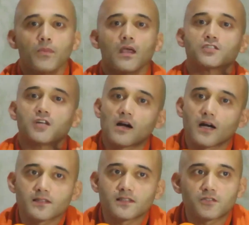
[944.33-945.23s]

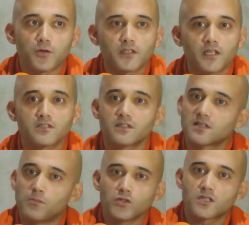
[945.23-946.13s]
Shankara's interpretation is the
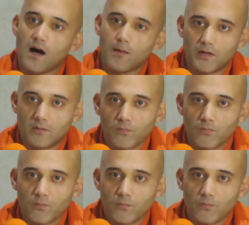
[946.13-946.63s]
most common.